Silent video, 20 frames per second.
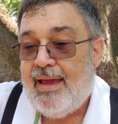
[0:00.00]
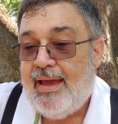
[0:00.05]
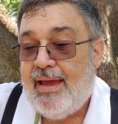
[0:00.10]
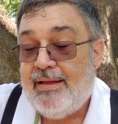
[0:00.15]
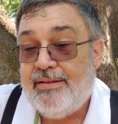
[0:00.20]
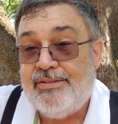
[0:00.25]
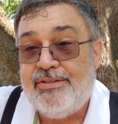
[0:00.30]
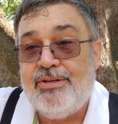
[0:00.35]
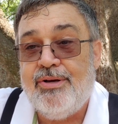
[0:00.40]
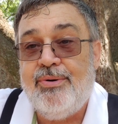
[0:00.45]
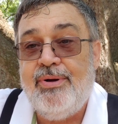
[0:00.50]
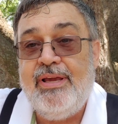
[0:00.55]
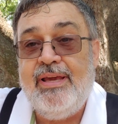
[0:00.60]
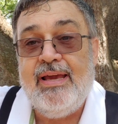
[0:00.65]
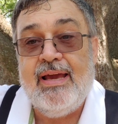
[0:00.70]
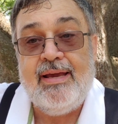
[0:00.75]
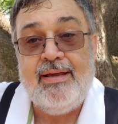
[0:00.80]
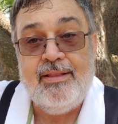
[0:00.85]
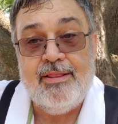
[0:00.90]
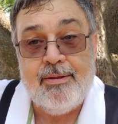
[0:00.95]
And so he
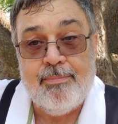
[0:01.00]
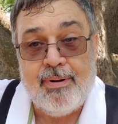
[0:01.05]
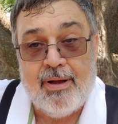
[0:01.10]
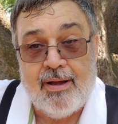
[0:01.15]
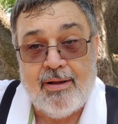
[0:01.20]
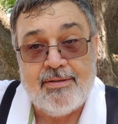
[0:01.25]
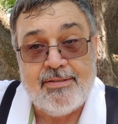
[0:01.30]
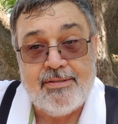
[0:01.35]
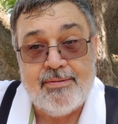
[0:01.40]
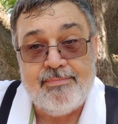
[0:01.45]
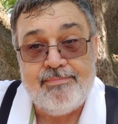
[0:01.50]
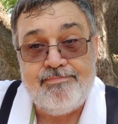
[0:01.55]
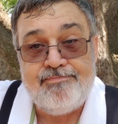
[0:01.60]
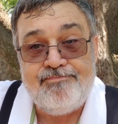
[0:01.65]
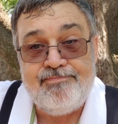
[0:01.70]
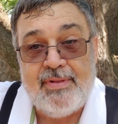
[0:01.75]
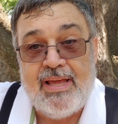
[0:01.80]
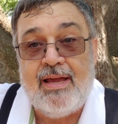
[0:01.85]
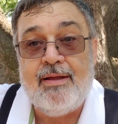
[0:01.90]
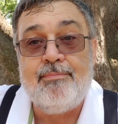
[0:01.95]
ate the possum.
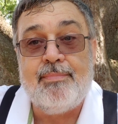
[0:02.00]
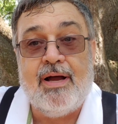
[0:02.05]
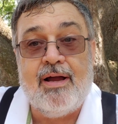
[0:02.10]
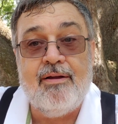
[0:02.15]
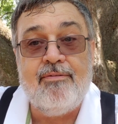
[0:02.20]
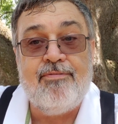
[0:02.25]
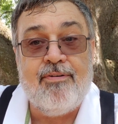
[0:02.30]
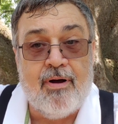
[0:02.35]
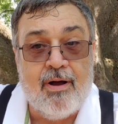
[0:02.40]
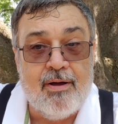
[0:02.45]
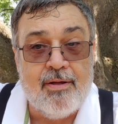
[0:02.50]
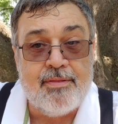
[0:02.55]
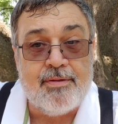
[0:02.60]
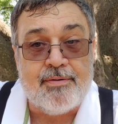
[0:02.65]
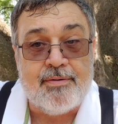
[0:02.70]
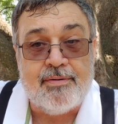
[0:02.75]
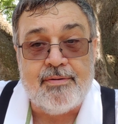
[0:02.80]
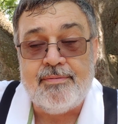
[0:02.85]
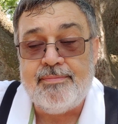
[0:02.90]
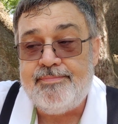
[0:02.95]
And my
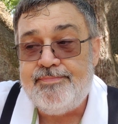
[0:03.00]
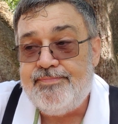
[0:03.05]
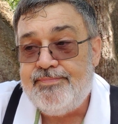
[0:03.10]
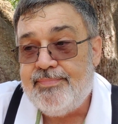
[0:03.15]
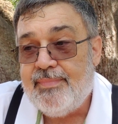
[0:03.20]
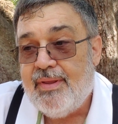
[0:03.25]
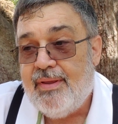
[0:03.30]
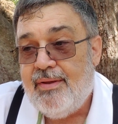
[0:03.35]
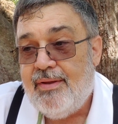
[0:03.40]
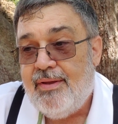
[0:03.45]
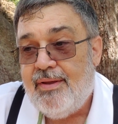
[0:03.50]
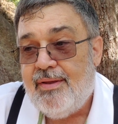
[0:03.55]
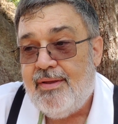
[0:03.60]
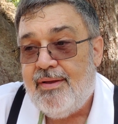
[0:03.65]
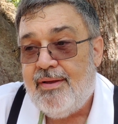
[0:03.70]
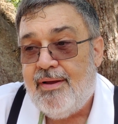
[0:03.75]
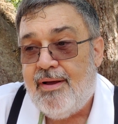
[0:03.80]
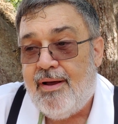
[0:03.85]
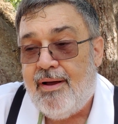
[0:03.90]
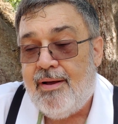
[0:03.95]
father,
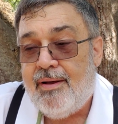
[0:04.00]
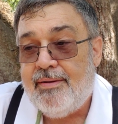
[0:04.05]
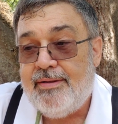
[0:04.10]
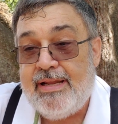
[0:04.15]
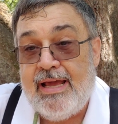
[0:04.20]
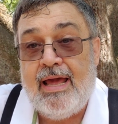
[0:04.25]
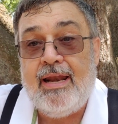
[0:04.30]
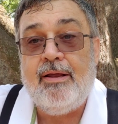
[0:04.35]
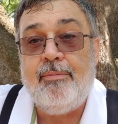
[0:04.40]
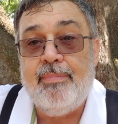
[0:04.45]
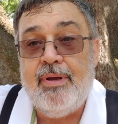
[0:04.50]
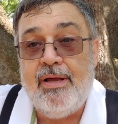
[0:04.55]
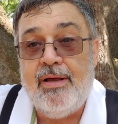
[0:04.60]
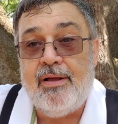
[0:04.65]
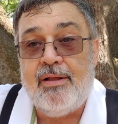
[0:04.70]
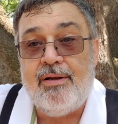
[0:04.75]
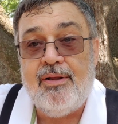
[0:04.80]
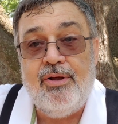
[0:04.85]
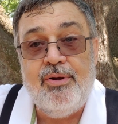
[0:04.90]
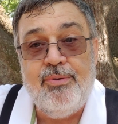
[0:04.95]
Daddy
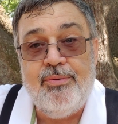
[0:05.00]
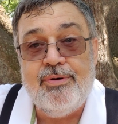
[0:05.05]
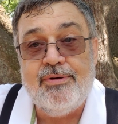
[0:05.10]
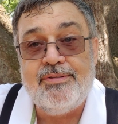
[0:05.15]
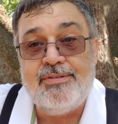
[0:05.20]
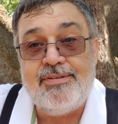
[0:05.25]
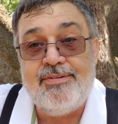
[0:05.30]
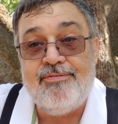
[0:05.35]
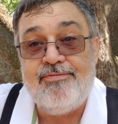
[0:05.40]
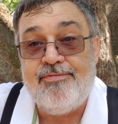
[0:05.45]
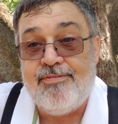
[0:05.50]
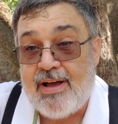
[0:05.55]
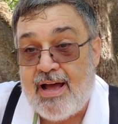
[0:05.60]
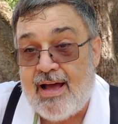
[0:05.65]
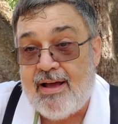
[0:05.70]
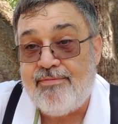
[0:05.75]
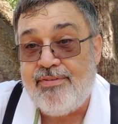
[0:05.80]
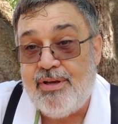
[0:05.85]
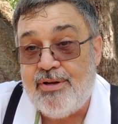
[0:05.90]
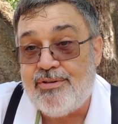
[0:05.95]
Bill, who was
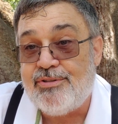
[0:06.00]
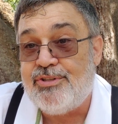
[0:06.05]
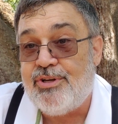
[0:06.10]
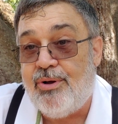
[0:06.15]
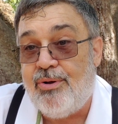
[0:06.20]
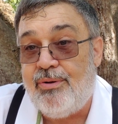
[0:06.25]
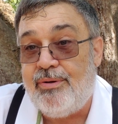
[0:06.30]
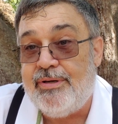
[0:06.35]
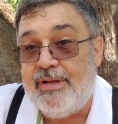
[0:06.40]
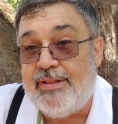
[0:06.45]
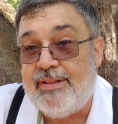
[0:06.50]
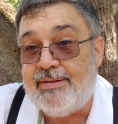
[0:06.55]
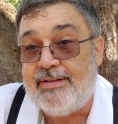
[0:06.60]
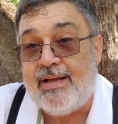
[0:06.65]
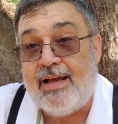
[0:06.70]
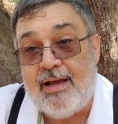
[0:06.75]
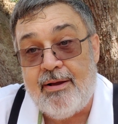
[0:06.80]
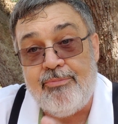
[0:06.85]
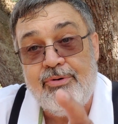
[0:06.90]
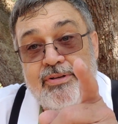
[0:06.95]
5 years old at the
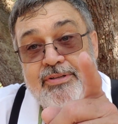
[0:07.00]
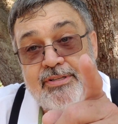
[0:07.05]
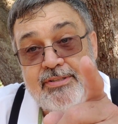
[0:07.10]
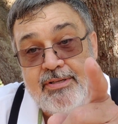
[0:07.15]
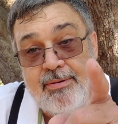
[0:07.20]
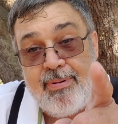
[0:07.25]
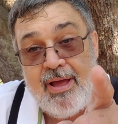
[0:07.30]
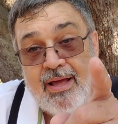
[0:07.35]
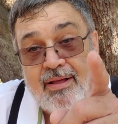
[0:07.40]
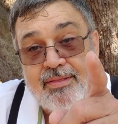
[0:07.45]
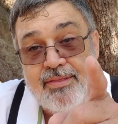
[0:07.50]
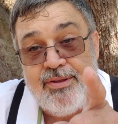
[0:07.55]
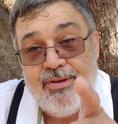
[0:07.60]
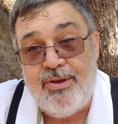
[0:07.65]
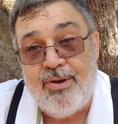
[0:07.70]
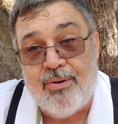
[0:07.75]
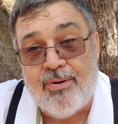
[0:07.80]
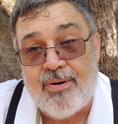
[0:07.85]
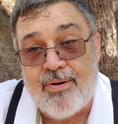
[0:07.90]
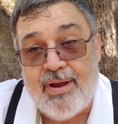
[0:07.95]
time, which is about
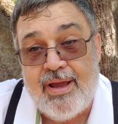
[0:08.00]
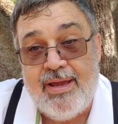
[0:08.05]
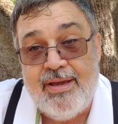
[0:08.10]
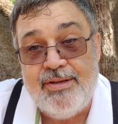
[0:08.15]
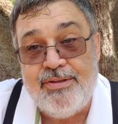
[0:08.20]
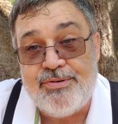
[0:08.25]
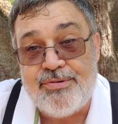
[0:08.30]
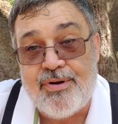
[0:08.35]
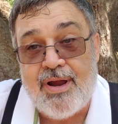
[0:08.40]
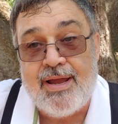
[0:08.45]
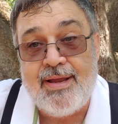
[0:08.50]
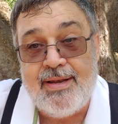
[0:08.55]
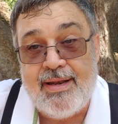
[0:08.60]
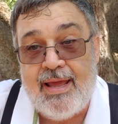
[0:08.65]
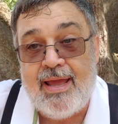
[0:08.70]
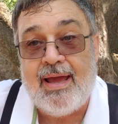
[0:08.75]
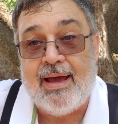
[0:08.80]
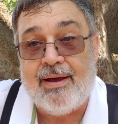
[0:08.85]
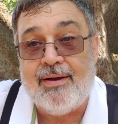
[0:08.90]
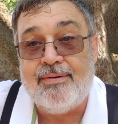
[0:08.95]
your age right
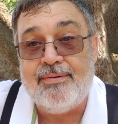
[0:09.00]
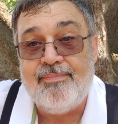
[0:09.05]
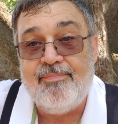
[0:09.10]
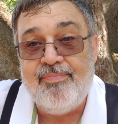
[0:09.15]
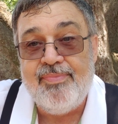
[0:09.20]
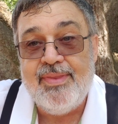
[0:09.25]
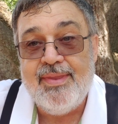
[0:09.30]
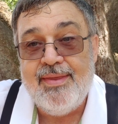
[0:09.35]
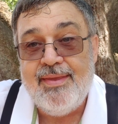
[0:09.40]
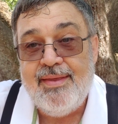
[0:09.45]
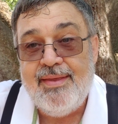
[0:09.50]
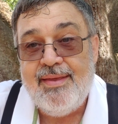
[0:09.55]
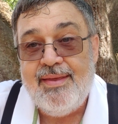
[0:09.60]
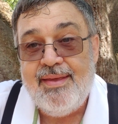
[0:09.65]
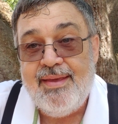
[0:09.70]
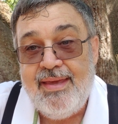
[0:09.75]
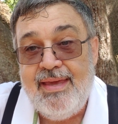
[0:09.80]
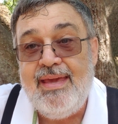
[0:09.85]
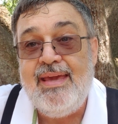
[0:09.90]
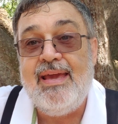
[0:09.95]
now,
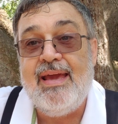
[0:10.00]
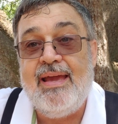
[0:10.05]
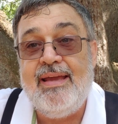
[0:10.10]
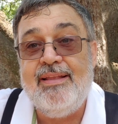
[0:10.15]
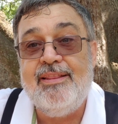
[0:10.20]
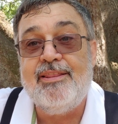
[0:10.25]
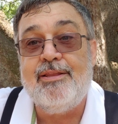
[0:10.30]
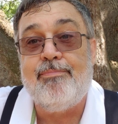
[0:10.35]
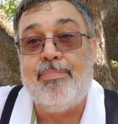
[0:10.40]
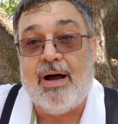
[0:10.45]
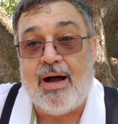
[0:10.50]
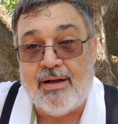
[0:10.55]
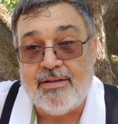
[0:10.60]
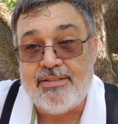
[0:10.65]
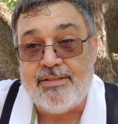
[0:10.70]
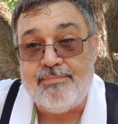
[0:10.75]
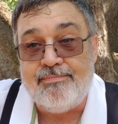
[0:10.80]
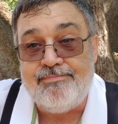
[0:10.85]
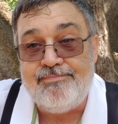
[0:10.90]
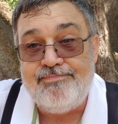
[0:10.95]
he ate the possum.